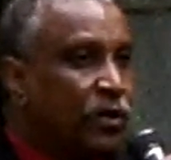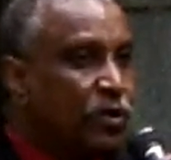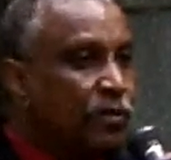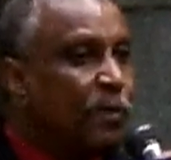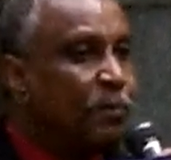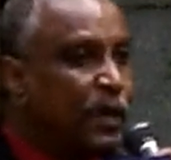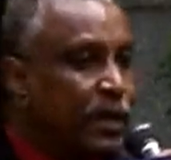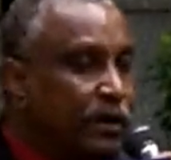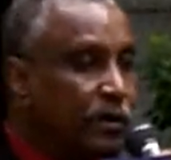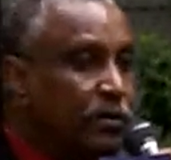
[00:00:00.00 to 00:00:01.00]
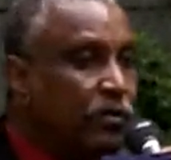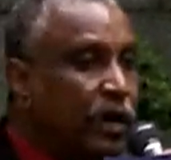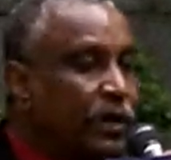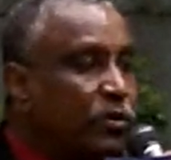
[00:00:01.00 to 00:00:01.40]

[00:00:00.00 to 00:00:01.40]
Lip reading: Human being who are